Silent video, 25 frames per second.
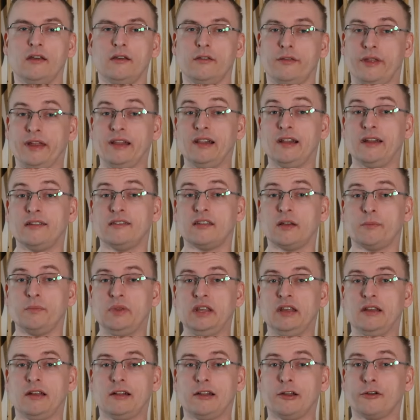That'll end up
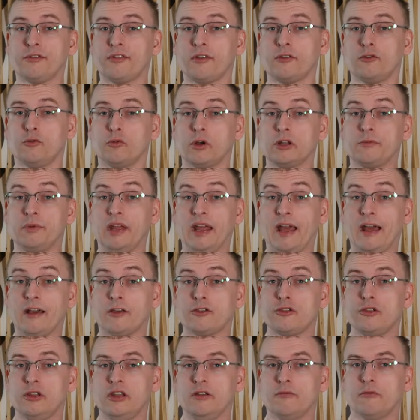being closer to what we
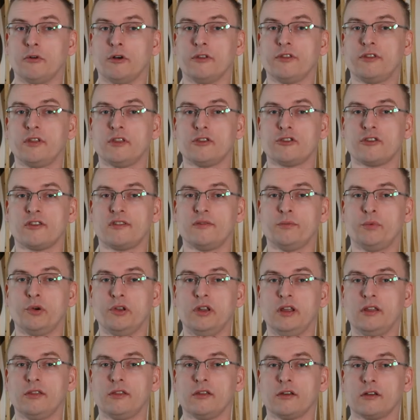actually want than just
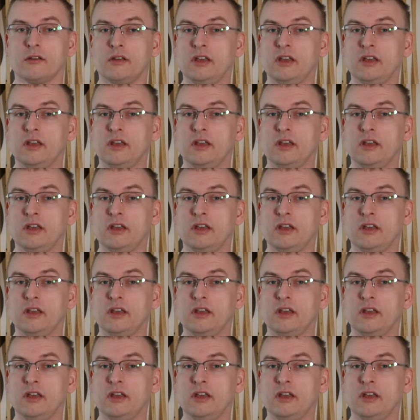putting